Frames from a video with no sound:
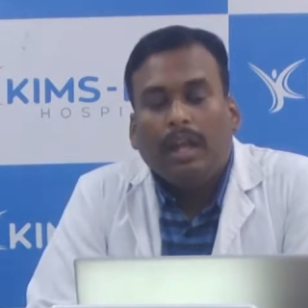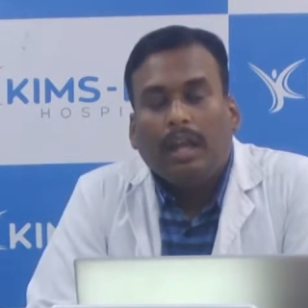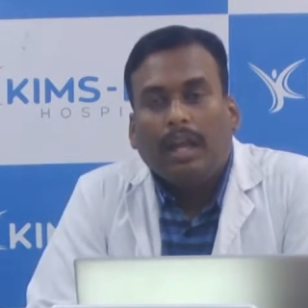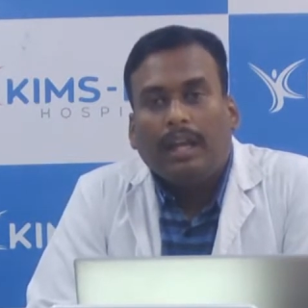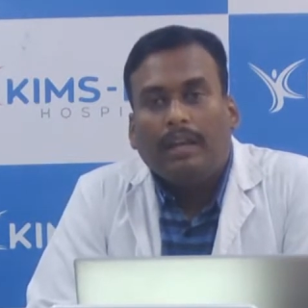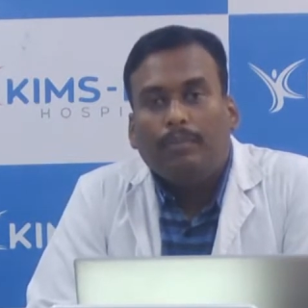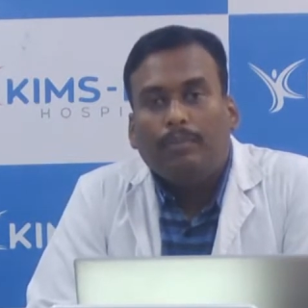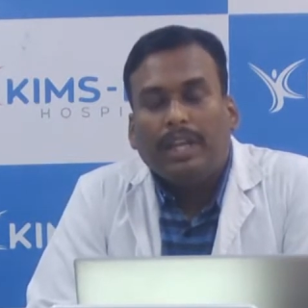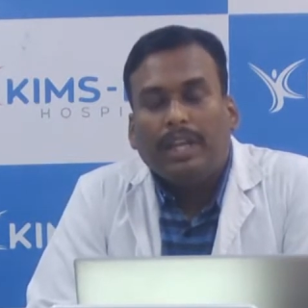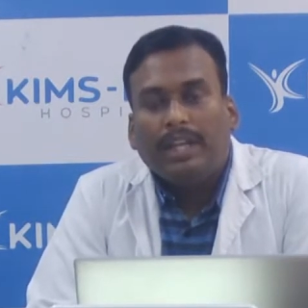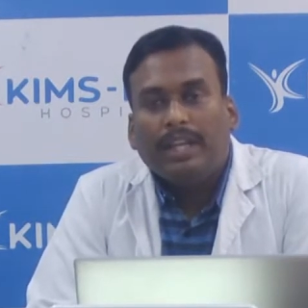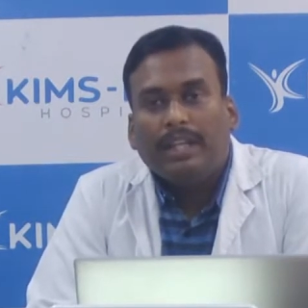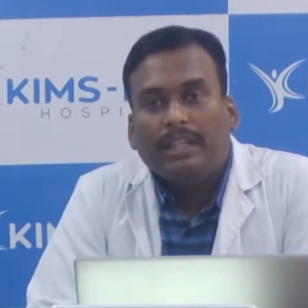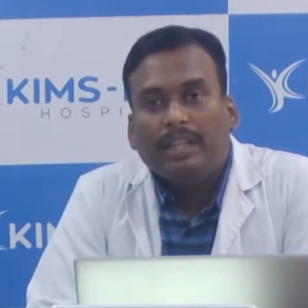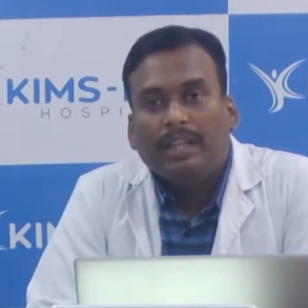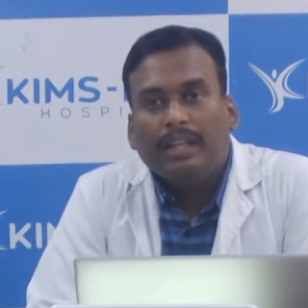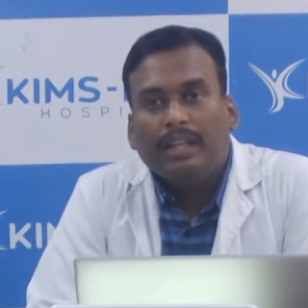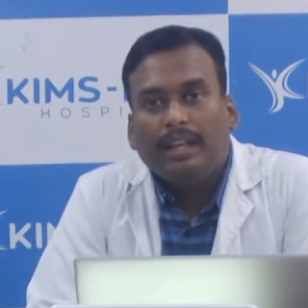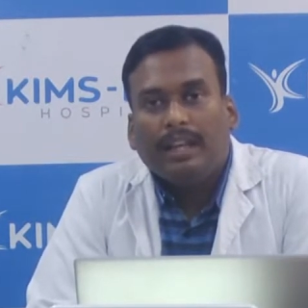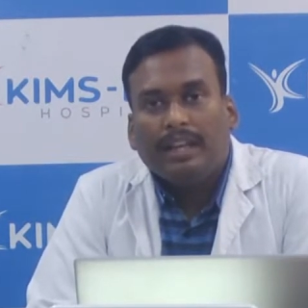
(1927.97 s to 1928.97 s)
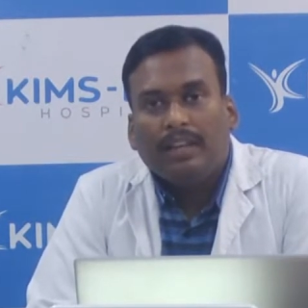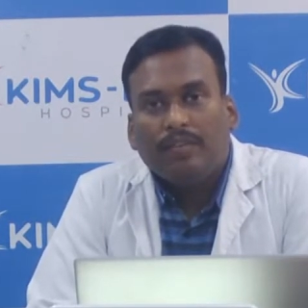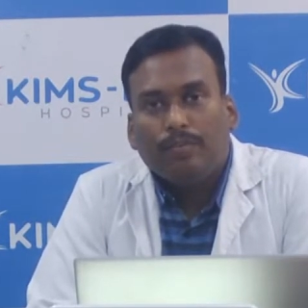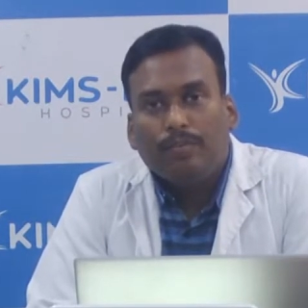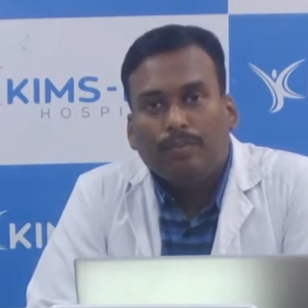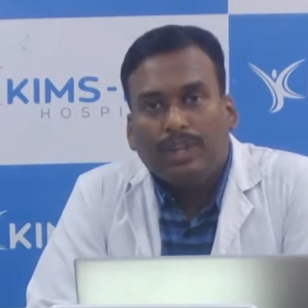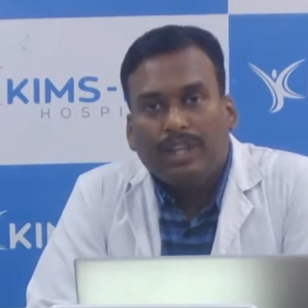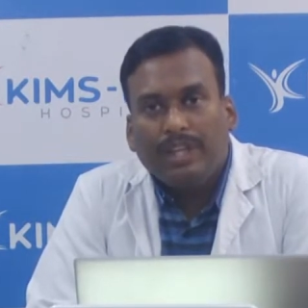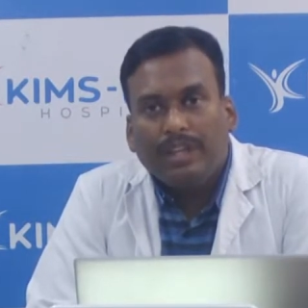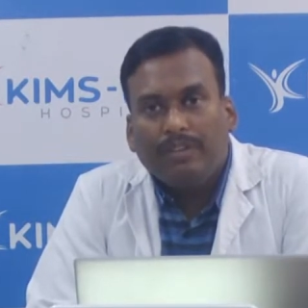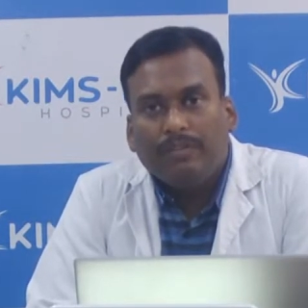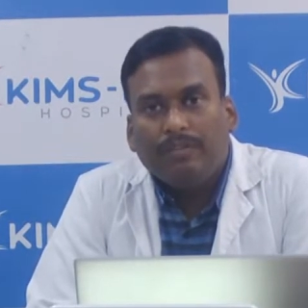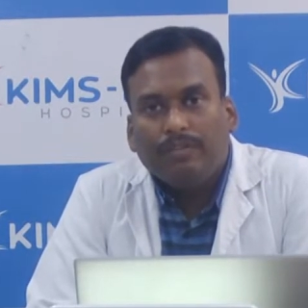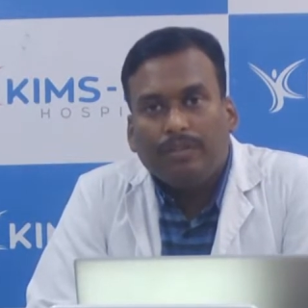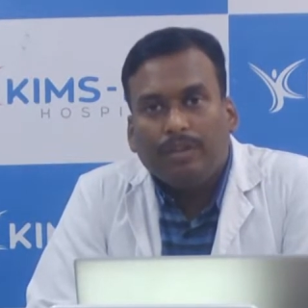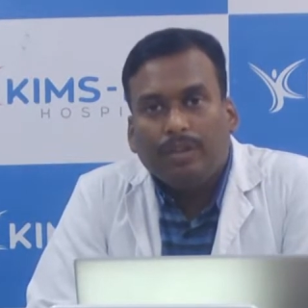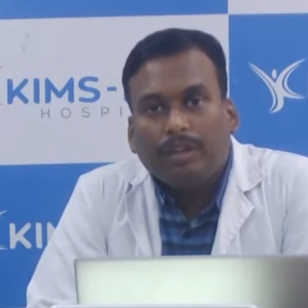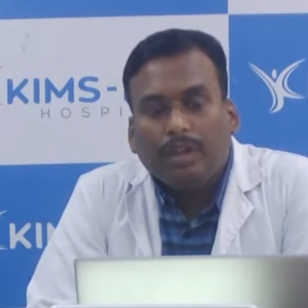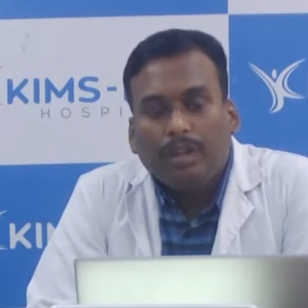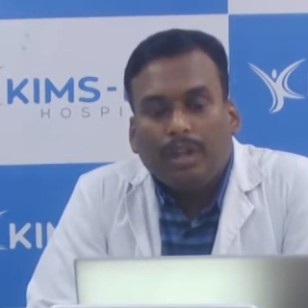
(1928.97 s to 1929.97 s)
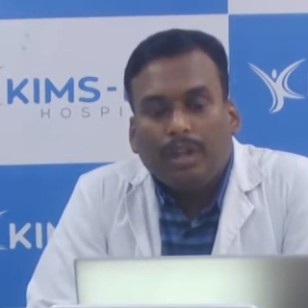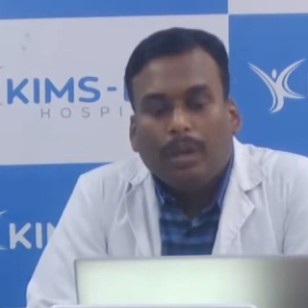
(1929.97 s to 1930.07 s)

and making their life meaningful